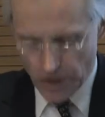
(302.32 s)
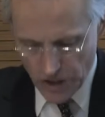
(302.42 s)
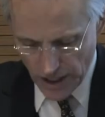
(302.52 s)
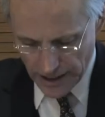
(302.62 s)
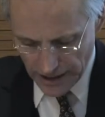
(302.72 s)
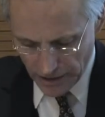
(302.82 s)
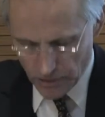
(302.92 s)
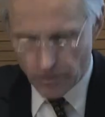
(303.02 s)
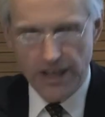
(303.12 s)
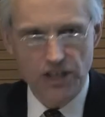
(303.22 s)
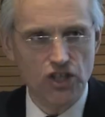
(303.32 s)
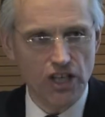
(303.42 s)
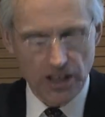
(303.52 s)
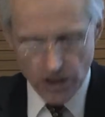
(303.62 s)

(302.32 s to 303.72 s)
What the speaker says: recycling rates in